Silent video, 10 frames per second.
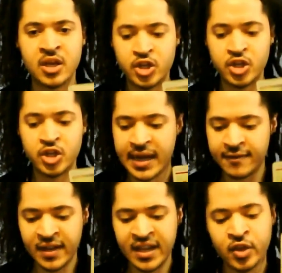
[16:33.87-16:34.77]
So I kind
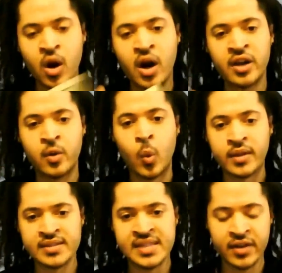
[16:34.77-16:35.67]
of feel like you are going to
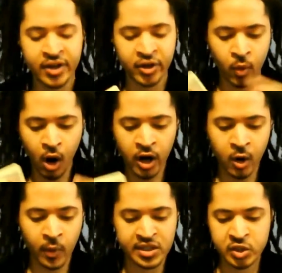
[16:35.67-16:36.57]
work this out and you are
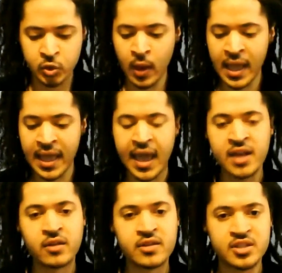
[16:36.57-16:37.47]
going to
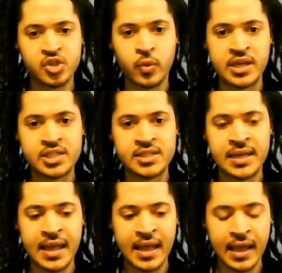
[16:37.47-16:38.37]
handle the
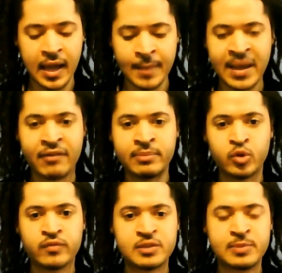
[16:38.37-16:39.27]
situation and
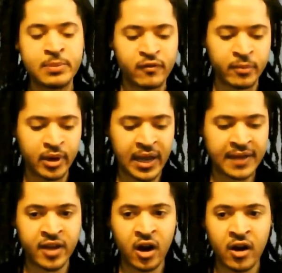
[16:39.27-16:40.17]
remove these people from your life
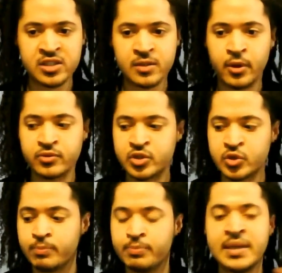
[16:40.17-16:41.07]
that aren't supposed
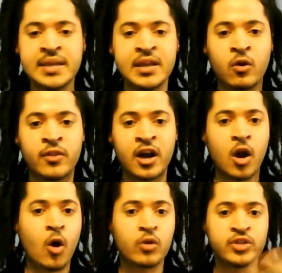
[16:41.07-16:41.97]
to be in it, or that are
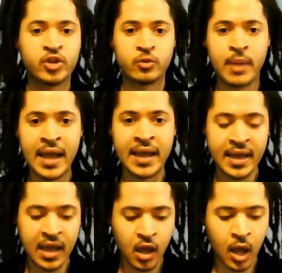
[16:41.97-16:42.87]
holding you back,
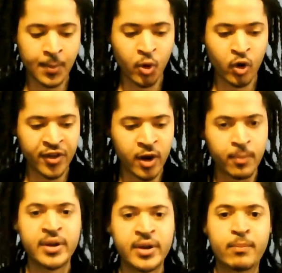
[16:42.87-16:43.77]
or that are
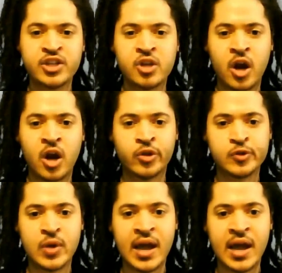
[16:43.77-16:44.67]
putting pressure on you
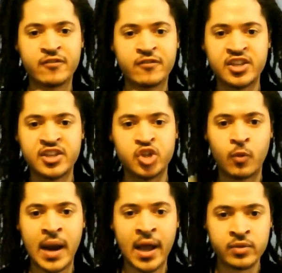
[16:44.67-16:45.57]
to kind of change your
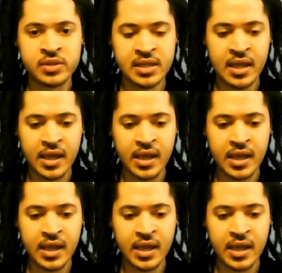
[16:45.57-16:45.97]
route.